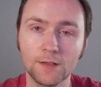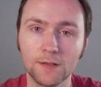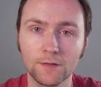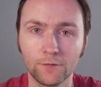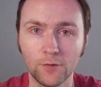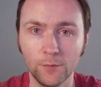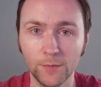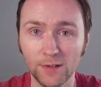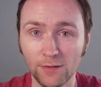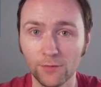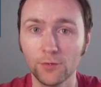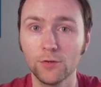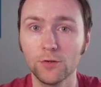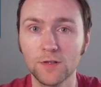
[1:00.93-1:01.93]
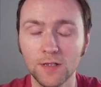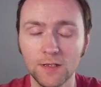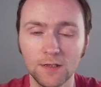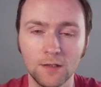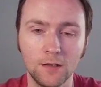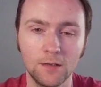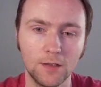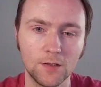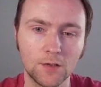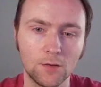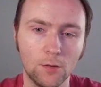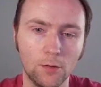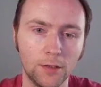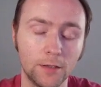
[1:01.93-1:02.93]
from the third season
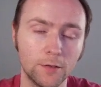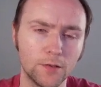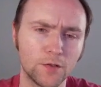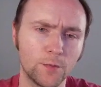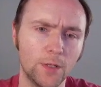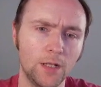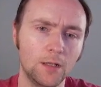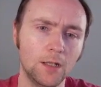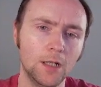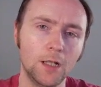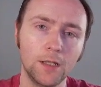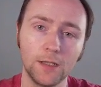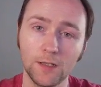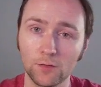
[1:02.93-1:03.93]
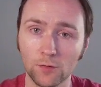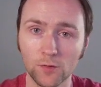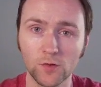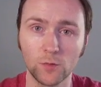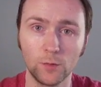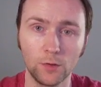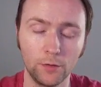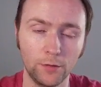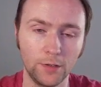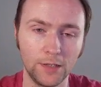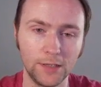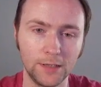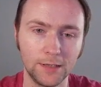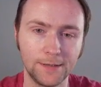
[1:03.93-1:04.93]
installed here as well. These are also included
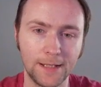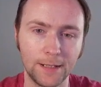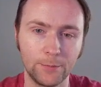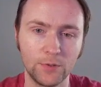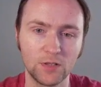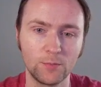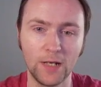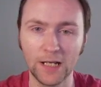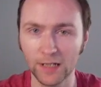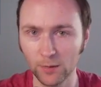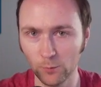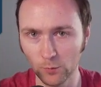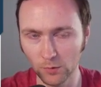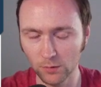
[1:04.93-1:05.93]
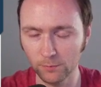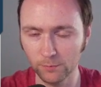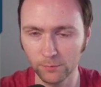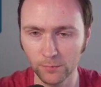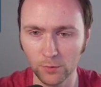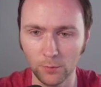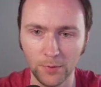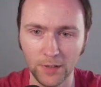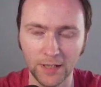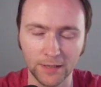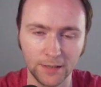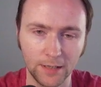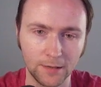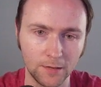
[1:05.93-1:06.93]
in the database pack, and we'll unpack
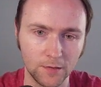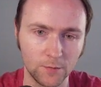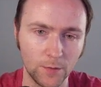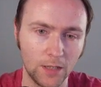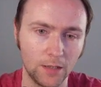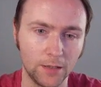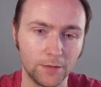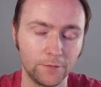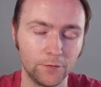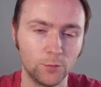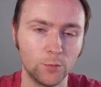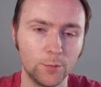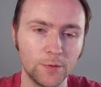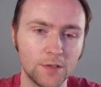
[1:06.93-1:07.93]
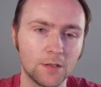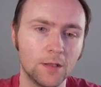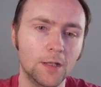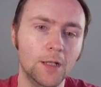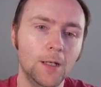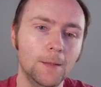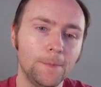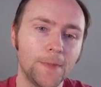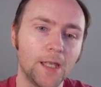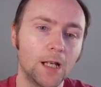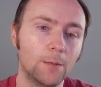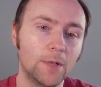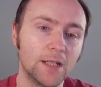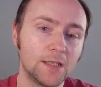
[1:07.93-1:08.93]
that as well in a few moments.
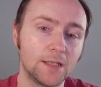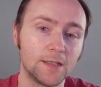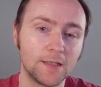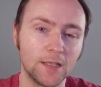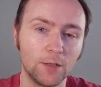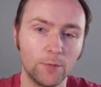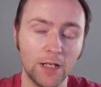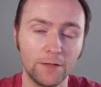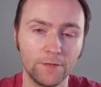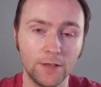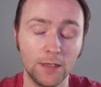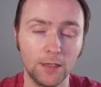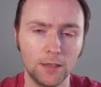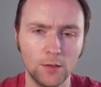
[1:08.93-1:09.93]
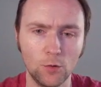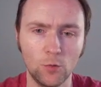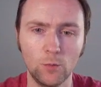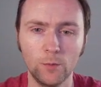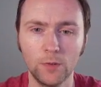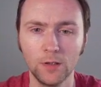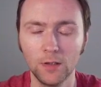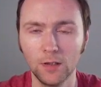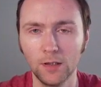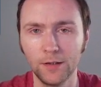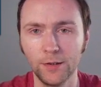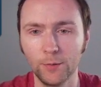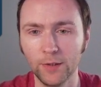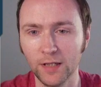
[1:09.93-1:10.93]
As you can see, we have the home,
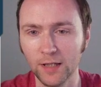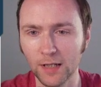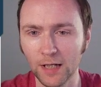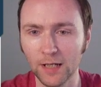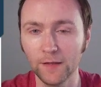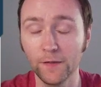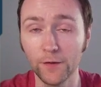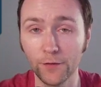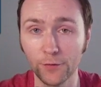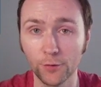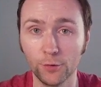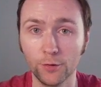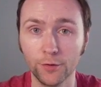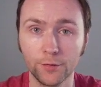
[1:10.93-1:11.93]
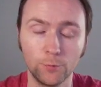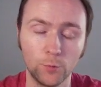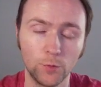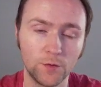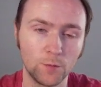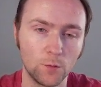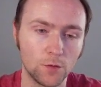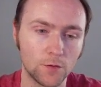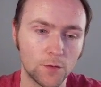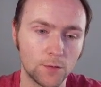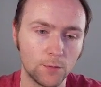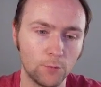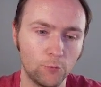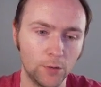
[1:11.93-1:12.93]
the away, and the third, which was
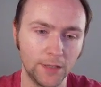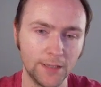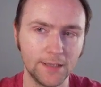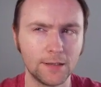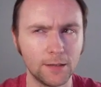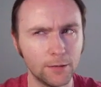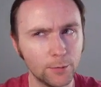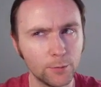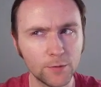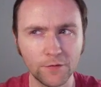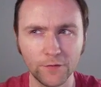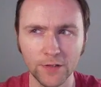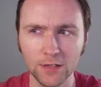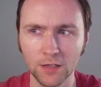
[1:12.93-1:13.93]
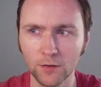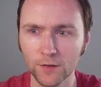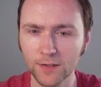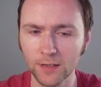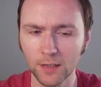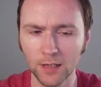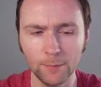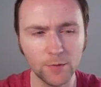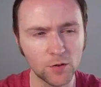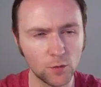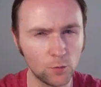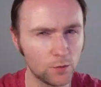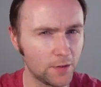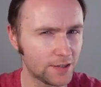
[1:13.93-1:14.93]
released. It was officially announced in
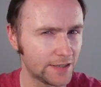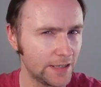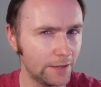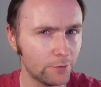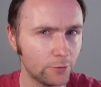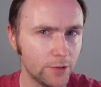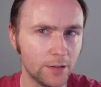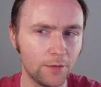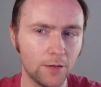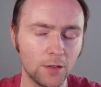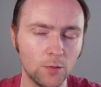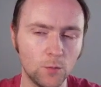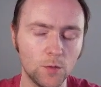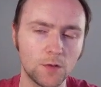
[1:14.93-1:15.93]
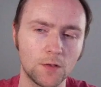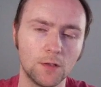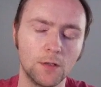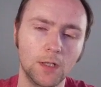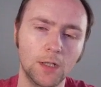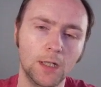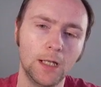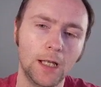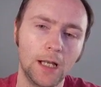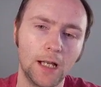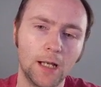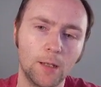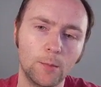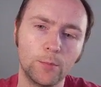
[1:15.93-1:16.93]
episode 7 or 8, I think it was.
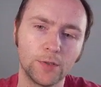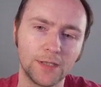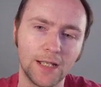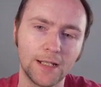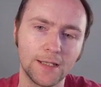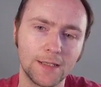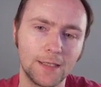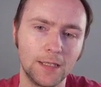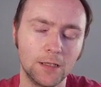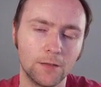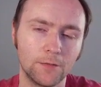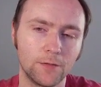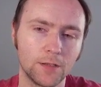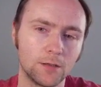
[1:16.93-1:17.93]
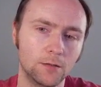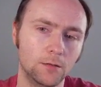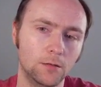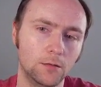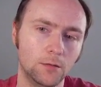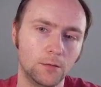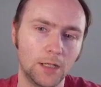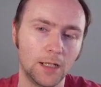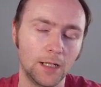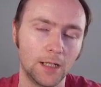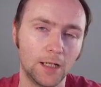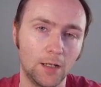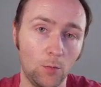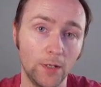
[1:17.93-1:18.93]
But that is the official
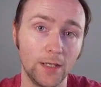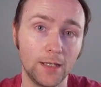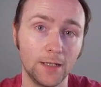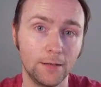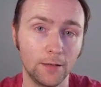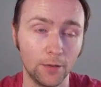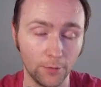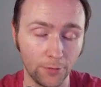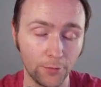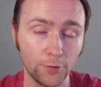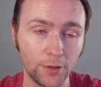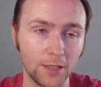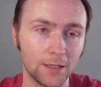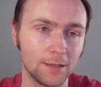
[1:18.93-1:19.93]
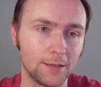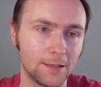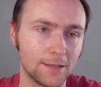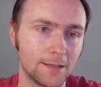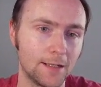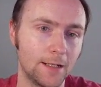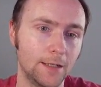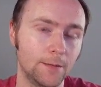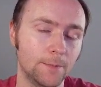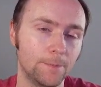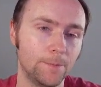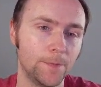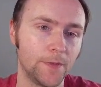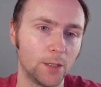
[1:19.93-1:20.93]
away or third kit design
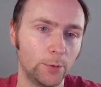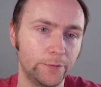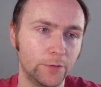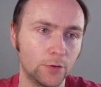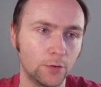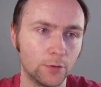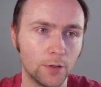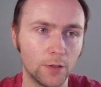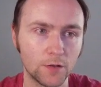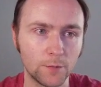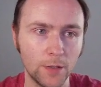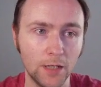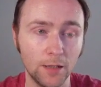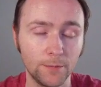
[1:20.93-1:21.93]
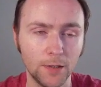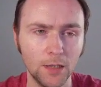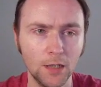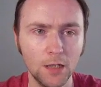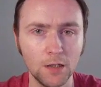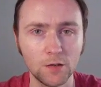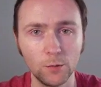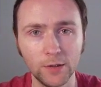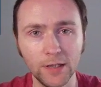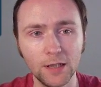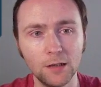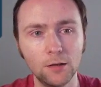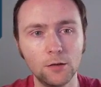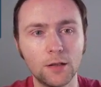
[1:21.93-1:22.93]
we've included as well. So we'll get a
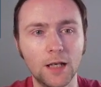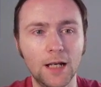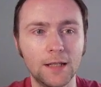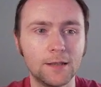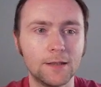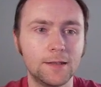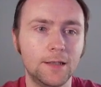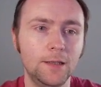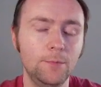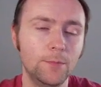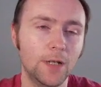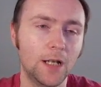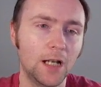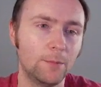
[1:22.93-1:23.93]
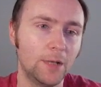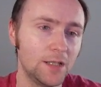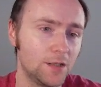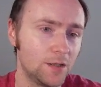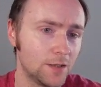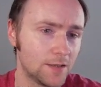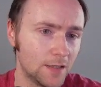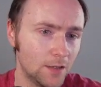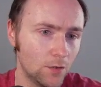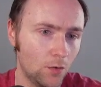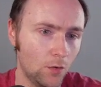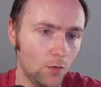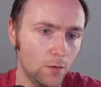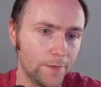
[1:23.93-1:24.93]
look at the team. As you can see,
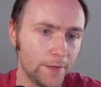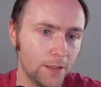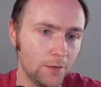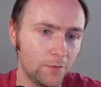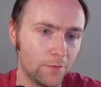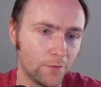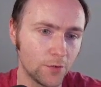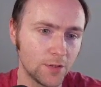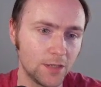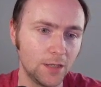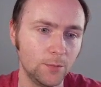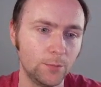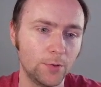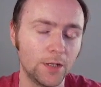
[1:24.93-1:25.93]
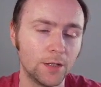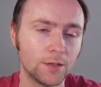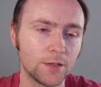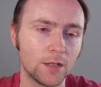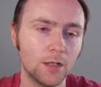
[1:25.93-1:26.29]
all the first team players